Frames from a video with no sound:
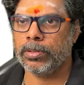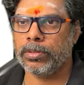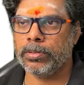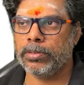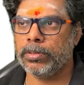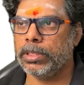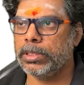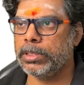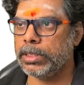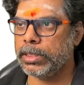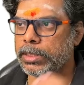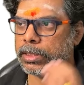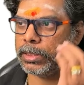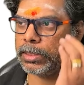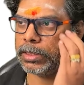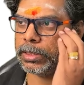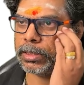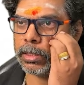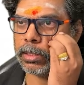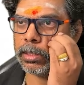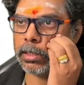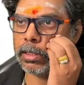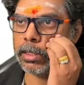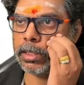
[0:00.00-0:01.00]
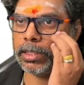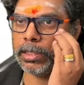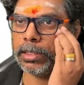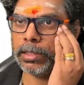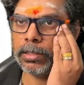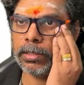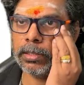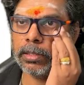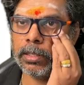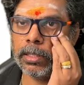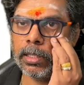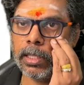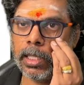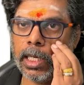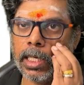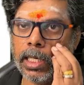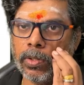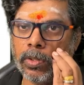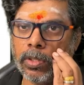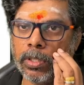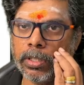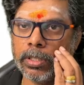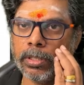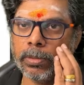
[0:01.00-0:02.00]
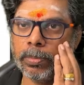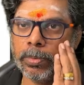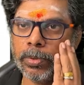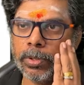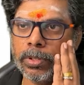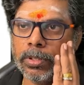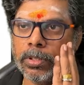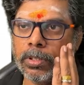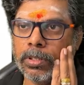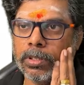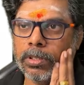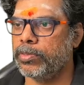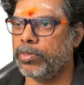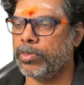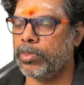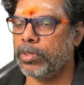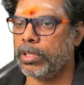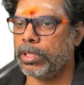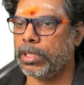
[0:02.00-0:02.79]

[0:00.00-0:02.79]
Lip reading: this is the annual report for